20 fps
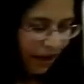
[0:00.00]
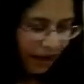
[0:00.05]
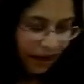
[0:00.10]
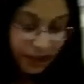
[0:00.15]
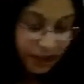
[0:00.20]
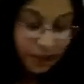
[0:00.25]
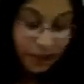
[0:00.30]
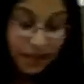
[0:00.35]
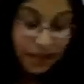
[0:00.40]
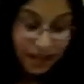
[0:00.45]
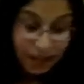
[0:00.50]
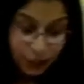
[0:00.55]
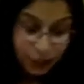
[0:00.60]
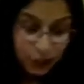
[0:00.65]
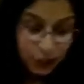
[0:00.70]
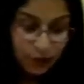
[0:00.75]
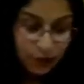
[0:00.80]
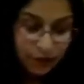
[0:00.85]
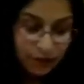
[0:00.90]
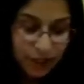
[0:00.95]
I could not
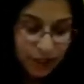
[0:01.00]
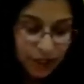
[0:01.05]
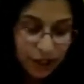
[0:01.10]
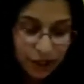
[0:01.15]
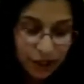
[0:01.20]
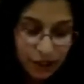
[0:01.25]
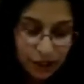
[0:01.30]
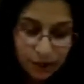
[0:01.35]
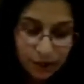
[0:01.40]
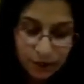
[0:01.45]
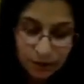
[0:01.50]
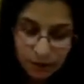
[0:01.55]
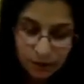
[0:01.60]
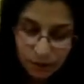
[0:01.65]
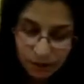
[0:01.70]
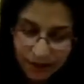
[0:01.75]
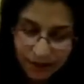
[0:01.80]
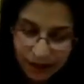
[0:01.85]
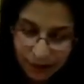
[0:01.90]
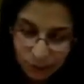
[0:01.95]
show it to you.
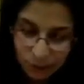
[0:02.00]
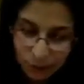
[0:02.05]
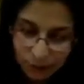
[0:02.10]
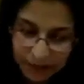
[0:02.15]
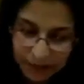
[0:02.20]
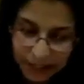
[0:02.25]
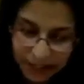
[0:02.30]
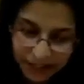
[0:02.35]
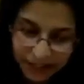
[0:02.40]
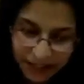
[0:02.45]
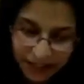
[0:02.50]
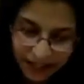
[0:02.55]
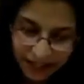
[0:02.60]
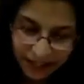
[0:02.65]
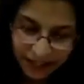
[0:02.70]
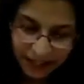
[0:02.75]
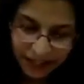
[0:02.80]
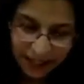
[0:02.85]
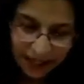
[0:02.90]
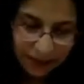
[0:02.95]
That would be the
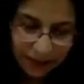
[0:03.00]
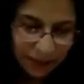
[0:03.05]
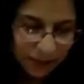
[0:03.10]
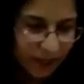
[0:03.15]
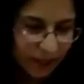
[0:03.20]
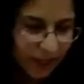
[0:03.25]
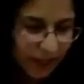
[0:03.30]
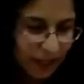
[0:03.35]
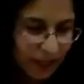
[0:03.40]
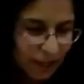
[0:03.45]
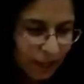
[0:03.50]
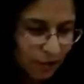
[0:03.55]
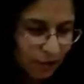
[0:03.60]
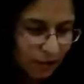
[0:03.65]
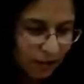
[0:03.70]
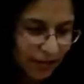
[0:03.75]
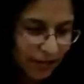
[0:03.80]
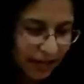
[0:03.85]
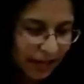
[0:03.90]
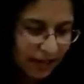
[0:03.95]
next time we can
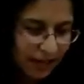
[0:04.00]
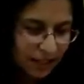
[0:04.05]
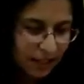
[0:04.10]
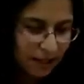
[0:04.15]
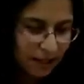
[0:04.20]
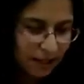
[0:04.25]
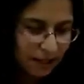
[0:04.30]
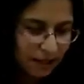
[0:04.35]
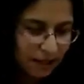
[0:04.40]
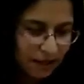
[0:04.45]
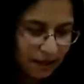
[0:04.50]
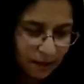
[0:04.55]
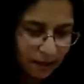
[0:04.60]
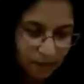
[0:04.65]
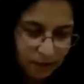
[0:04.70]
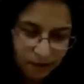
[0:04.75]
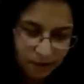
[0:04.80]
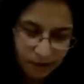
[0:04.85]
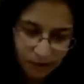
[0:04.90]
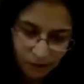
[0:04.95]
do that.
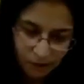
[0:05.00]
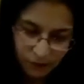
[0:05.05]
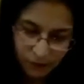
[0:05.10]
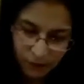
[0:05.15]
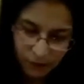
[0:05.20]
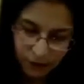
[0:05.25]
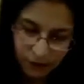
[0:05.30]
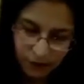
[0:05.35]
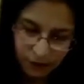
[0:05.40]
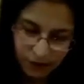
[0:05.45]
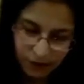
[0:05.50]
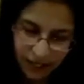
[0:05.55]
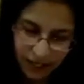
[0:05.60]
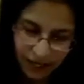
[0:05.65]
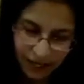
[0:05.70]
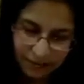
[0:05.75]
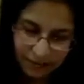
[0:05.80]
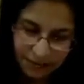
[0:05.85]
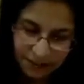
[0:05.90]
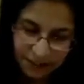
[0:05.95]
For
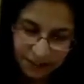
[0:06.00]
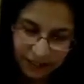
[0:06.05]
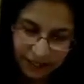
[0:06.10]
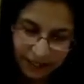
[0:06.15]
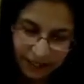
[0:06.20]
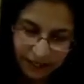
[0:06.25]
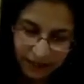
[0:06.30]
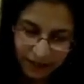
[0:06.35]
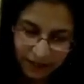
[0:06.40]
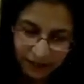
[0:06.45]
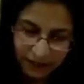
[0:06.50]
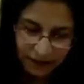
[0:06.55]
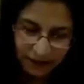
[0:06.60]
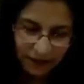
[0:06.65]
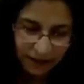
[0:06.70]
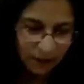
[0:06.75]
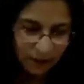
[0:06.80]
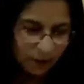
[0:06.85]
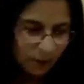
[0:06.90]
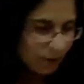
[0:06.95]
time's sake,
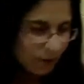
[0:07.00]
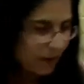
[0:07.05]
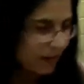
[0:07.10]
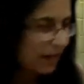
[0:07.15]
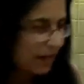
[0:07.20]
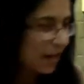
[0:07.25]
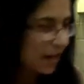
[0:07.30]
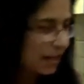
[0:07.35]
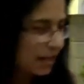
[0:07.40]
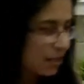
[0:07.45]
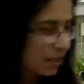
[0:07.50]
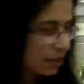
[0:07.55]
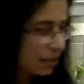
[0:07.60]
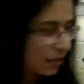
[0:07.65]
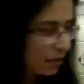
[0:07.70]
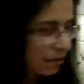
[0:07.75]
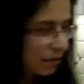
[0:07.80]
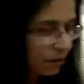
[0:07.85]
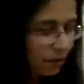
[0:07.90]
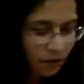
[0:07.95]
we got
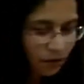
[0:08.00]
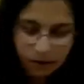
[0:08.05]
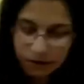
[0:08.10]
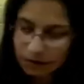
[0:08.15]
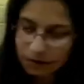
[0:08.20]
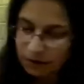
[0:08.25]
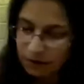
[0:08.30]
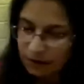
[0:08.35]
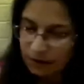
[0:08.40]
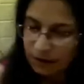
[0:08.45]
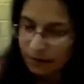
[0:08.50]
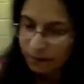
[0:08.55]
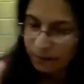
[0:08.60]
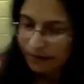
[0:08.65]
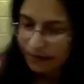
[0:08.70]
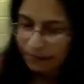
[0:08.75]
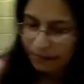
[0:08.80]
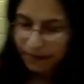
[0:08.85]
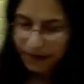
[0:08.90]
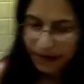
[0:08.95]
to
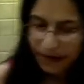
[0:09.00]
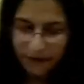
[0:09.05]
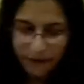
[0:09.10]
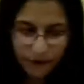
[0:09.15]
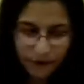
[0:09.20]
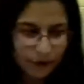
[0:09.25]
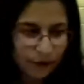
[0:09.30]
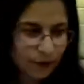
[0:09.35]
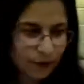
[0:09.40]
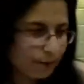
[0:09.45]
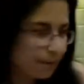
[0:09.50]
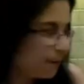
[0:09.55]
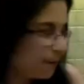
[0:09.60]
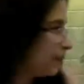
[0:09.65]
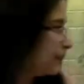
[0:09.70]
be mindful.